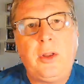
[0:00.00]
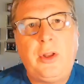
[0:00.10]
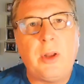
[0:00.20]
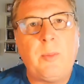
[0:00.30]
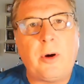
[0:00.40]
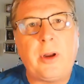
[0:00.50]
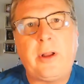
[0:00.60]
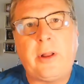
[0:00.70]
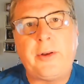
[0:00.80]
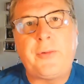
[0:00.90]
Good
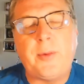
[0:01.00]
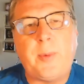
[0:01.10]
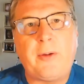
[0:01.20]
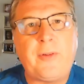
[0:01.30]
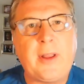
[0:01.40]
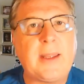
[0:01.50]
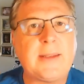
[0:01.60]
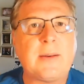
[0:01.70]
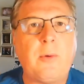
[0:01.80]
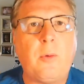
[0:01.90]
morning, college football
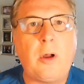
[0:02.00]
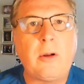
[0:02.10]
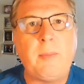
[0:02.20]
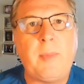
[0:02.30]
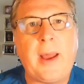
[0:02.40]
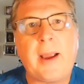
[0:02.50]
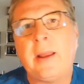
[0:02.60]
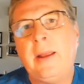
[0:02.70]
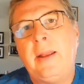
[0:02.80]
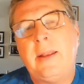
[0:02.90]
fans. Welcome
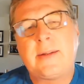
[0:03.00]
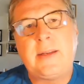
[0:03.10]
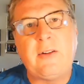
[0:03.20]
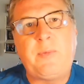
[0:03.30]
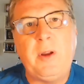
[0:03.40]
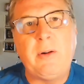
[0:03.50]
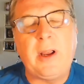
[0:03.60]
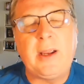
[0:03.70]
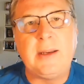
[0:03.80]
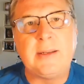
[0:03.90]
back. CFP
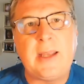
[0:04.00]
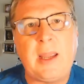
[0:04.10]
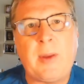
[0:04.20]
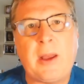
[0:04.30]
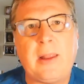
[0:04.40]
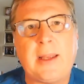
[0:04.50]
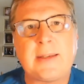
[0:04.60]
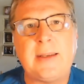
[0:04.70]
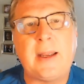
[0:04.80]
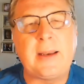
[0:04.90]
rankings came out
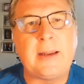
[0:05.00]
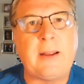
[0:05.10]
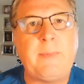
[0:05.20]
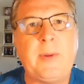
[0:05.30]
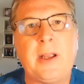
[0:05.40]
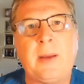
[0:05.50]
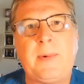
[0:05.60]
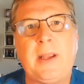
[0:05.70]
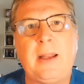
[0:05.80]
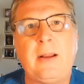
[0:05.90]
last night, and I've been
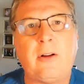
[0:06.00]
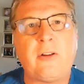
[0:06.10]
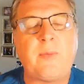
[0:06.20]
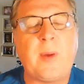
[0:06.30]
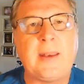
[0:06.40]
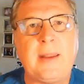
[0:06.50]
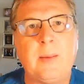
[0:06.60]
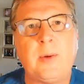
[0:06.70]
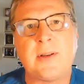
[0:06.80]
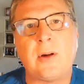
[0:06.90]
updating all of my
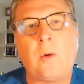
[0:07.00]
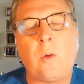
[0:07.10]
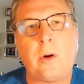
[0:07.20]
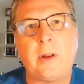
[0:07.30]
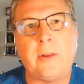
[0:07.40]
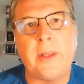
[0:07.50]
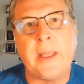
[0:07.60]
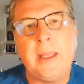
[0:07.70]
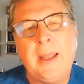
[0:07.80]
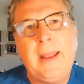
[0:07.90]
tables
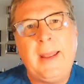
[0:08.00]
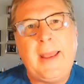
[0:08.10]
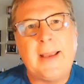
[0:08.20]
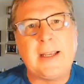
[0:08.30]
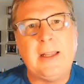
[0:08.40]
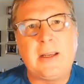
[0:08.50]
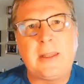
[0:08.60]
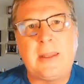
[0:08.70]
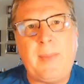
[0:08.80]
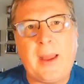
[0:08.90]
accordingly. As I look
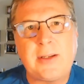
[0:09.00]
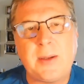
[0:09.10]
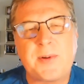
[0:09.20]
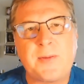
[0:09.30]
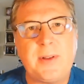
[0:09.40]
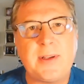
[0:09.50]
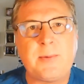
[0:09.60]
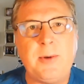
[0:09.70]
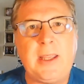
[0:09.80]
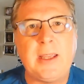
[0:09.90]
at the matchups for
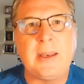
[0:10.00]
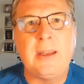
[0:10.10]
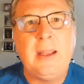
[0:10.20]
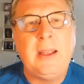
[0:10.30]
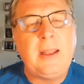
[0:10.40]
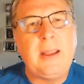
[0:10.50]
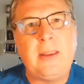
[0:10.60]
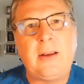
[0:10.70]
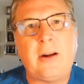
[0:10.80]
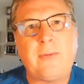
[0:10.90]
this weekend
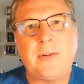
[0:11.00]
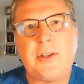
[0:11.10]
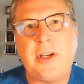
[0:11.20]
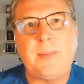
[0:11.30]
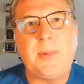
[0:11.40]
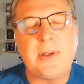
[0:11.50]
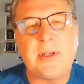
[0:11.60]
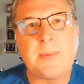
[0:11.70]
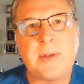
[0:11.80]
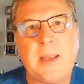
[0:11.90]
in the conference
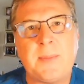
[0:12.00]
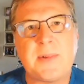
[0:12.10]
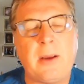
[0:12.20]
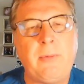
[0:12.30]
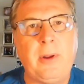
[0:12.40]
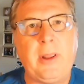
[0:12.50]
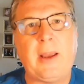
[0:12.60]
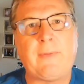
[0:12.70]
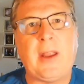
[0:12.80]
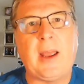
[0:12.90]
championships games, I really
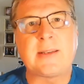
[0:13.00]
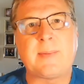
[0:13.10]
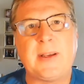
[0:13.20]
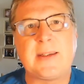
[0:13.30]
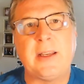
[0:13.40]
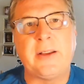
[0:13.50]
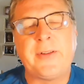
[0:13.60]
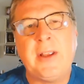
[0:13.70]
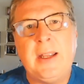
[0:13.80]
have to ask myself